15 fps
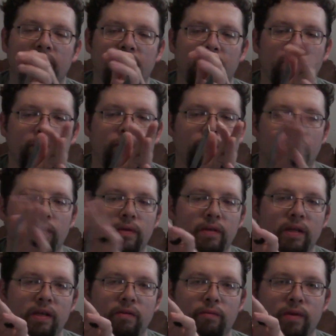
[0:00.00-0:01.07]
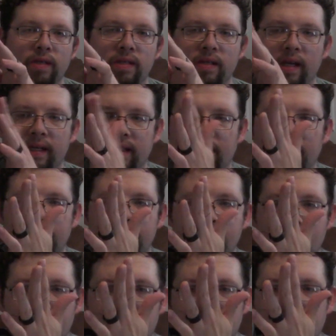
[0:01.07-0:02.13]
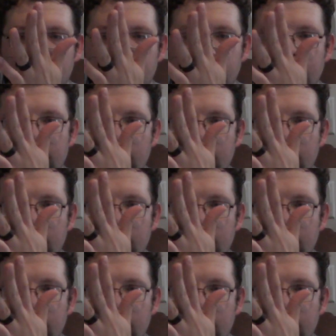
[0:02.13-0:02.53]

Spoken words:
then then you let